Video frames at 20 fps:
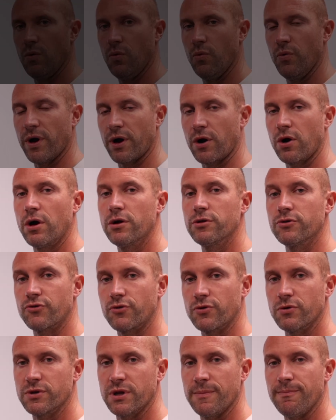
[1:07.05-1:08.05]
We are going
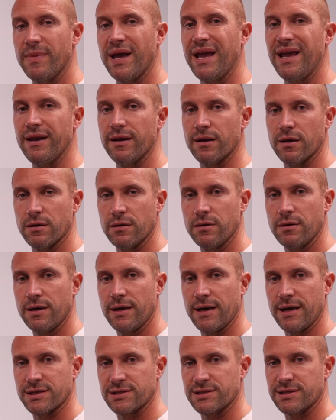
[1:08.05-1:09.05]
through the main
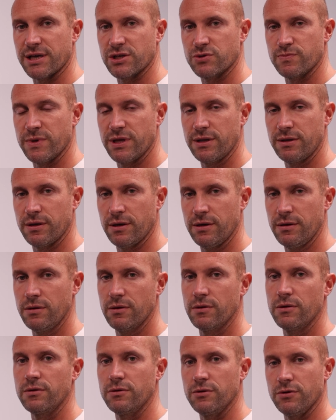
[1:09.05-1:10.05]
assessment
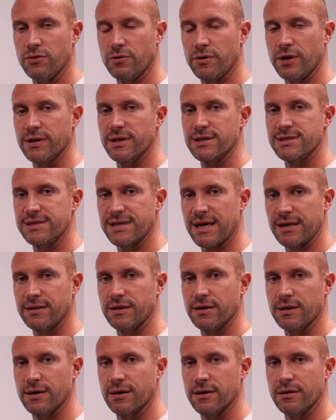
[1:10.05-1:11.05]
during the
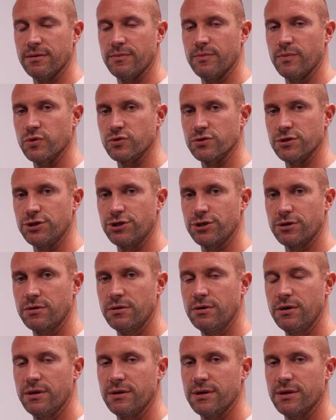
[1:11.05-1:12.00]
static position,